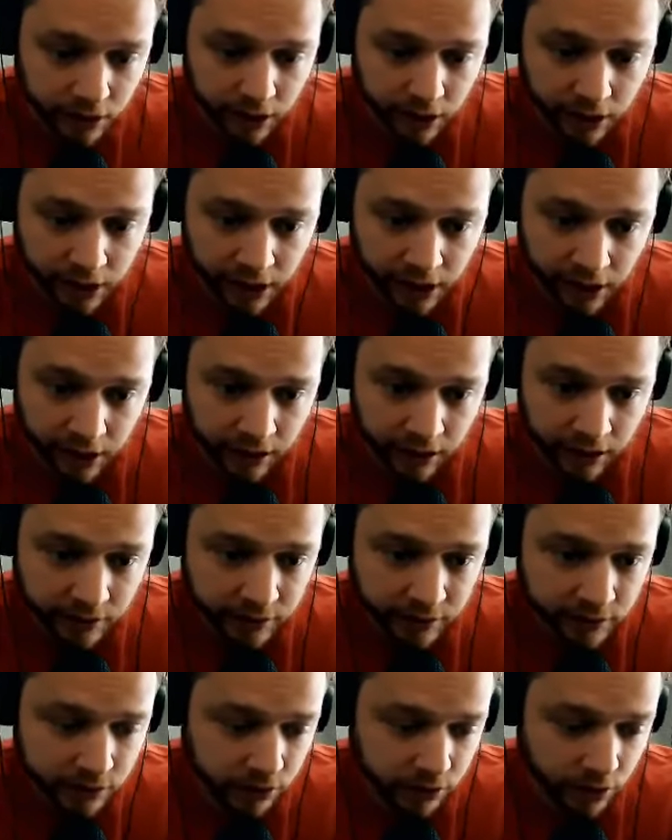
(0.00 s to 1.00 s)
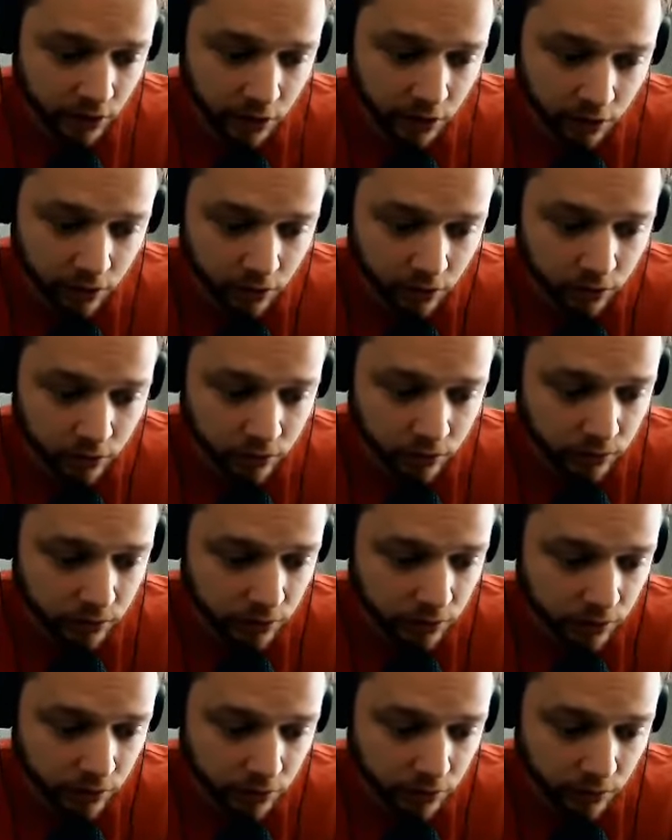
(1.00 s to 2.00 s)
And so
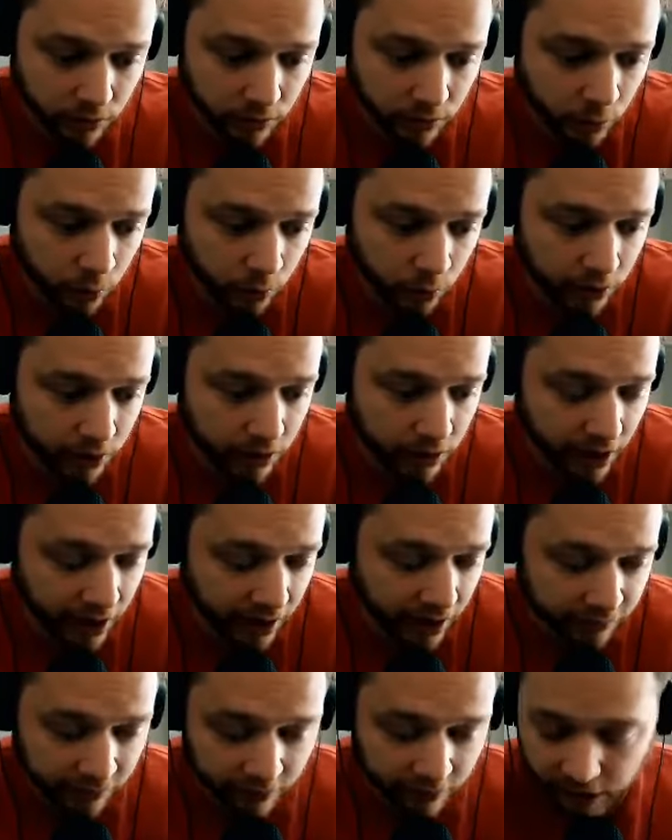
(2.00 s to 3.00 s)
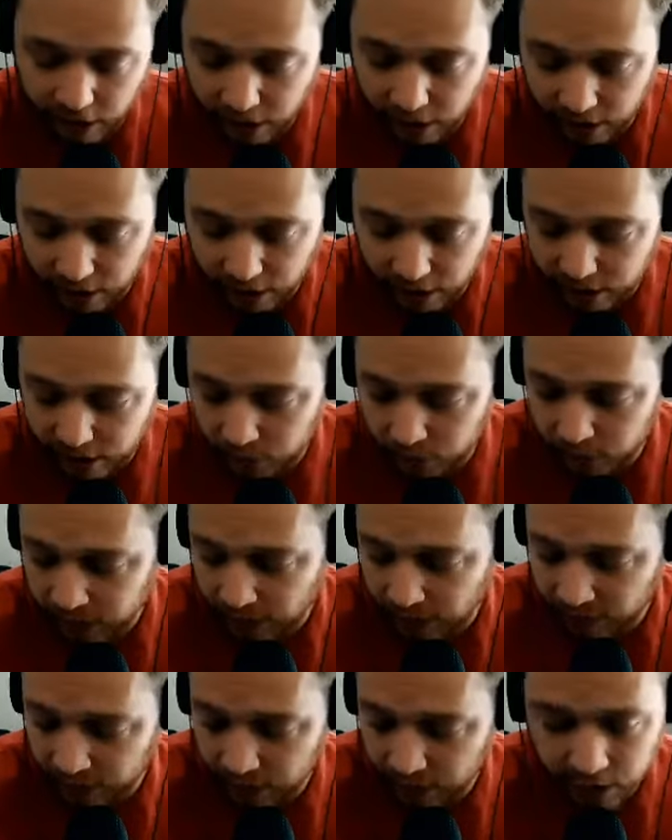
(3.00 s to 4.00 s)
we I've I, I was
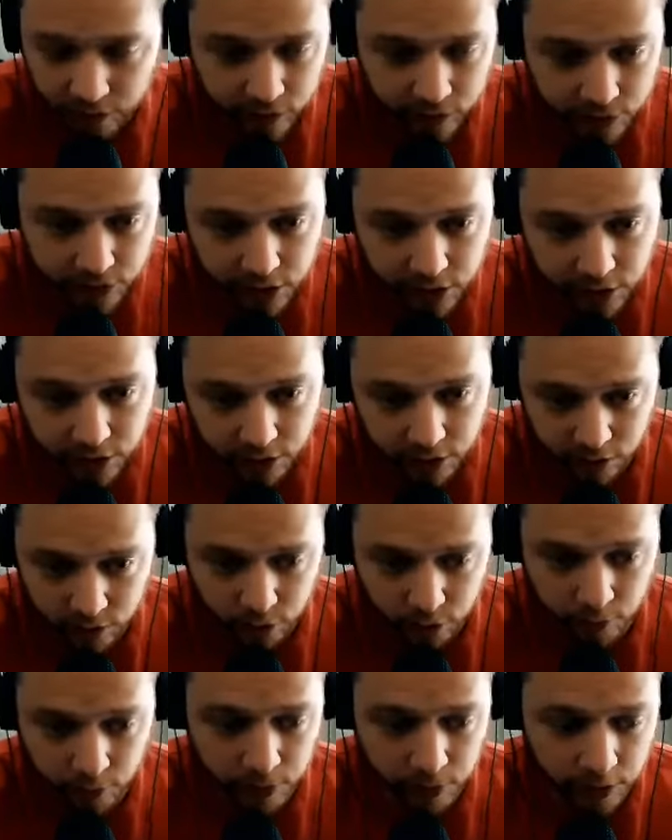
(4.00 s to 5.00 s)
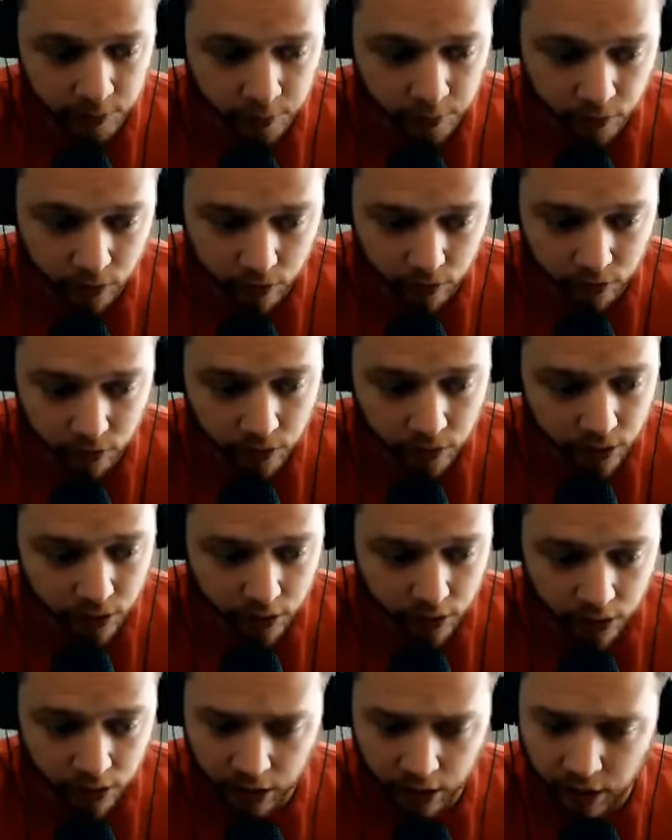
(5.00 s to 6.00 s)
having conversations with people
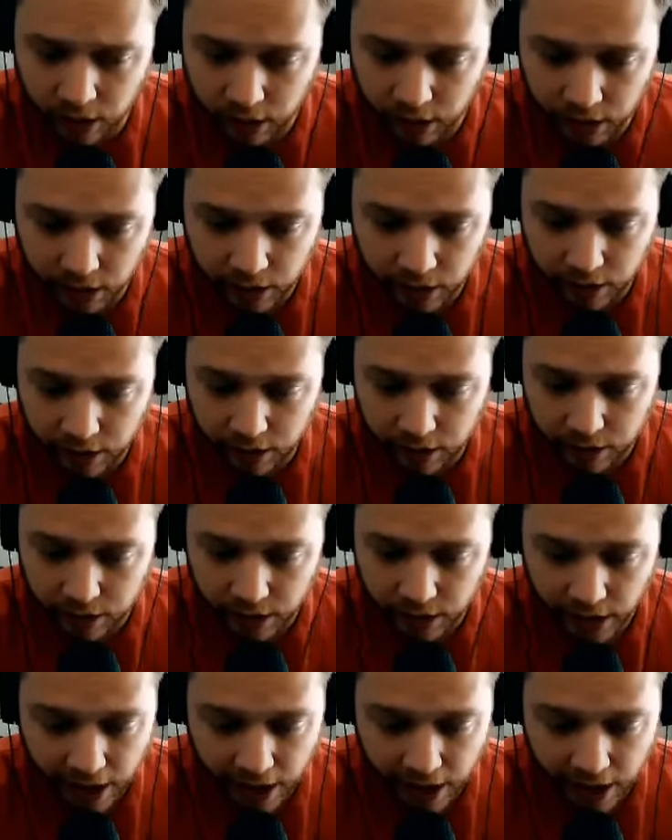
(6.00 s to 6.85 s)
uh,